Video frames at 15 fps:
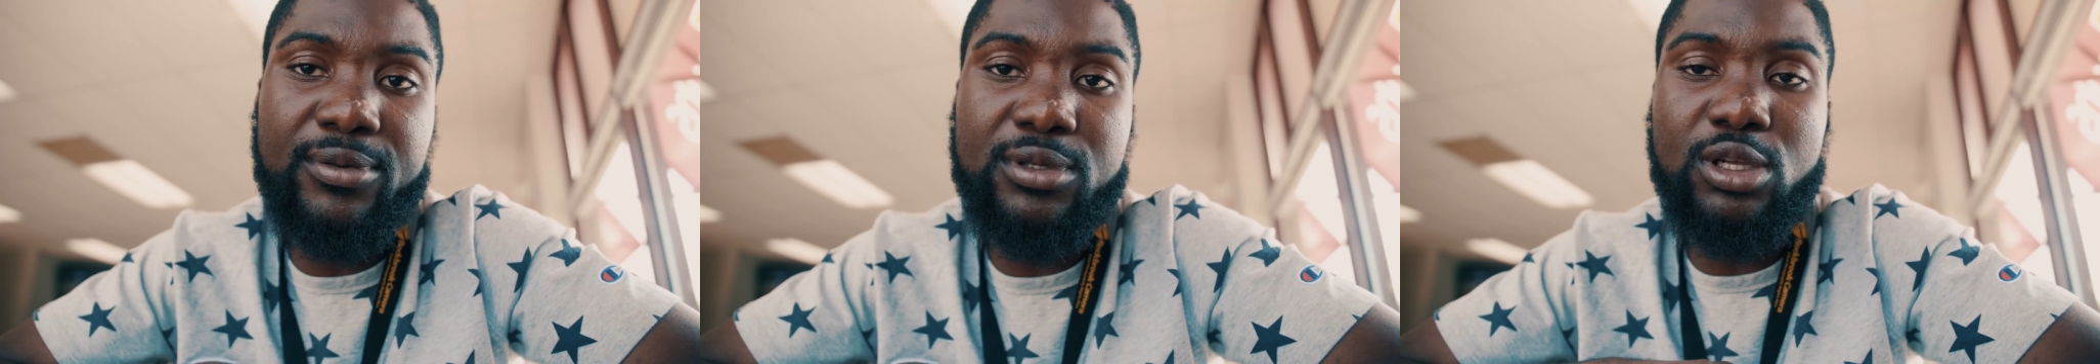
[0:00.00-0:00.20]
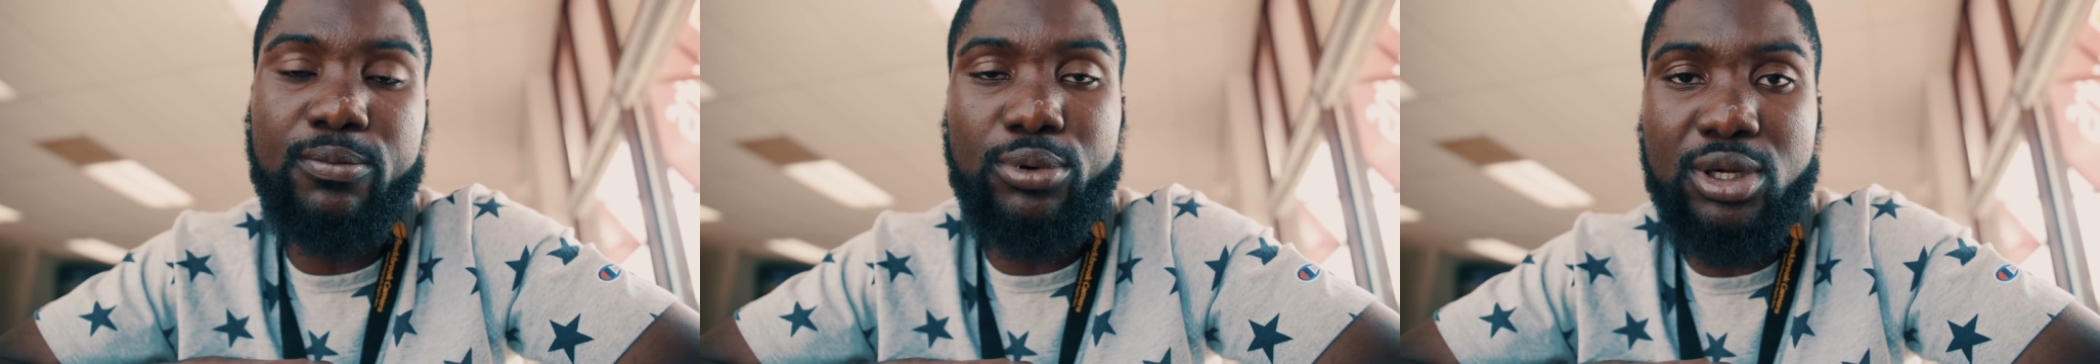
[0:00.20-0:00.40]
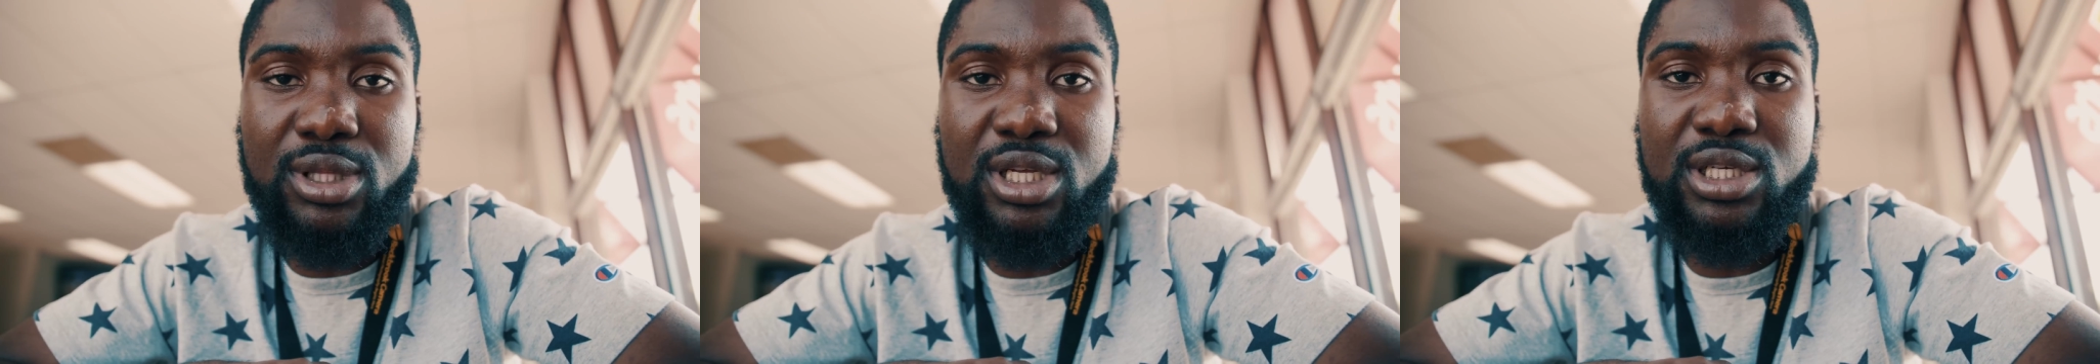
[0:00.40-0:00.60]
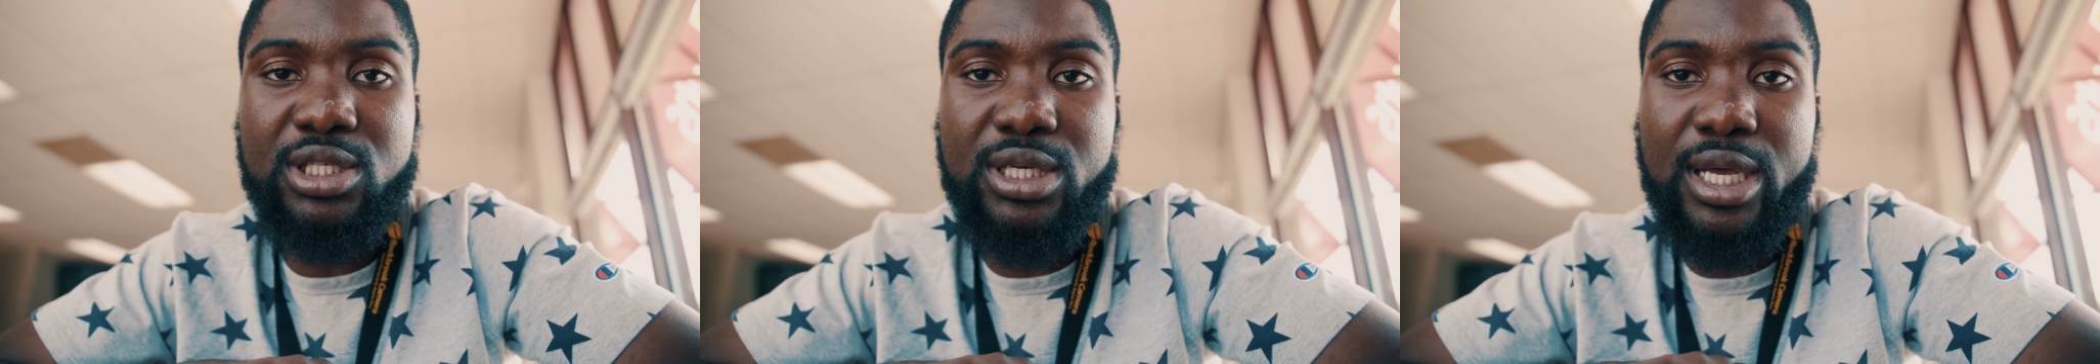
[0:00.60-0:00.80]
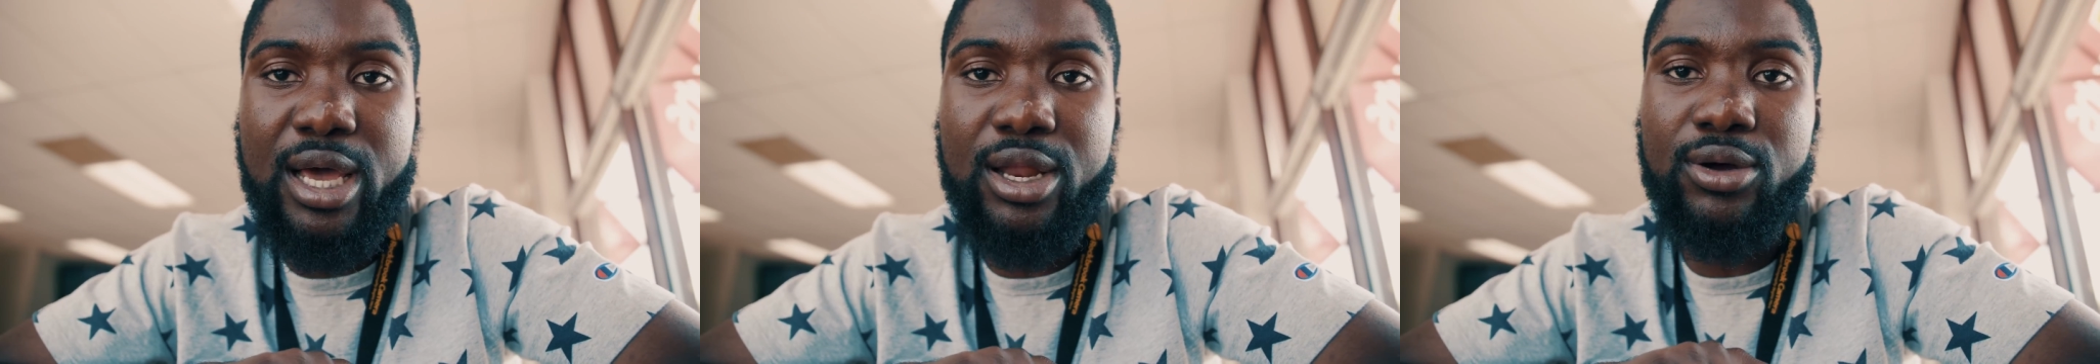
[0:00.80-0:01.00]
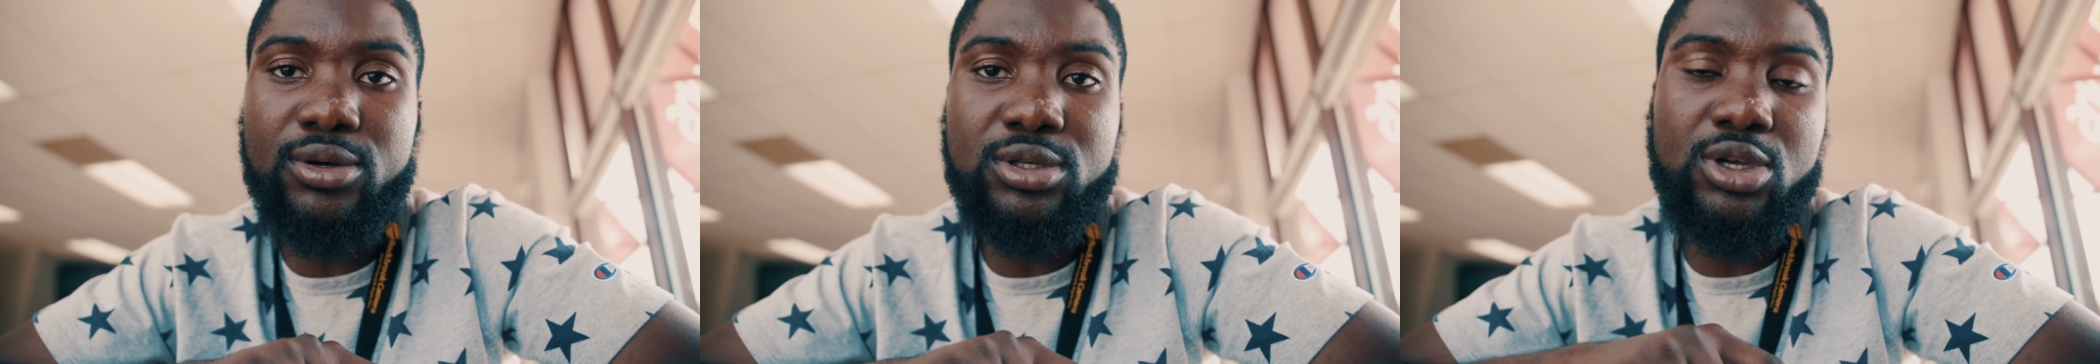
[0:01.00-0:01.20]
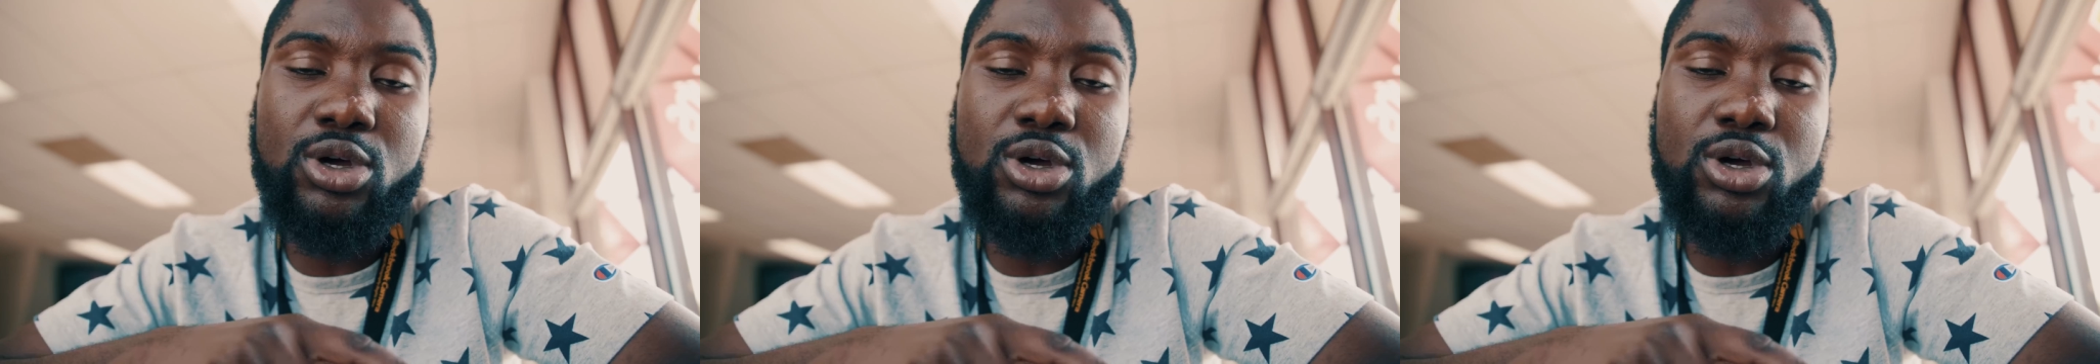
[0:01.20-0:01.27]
support this channel.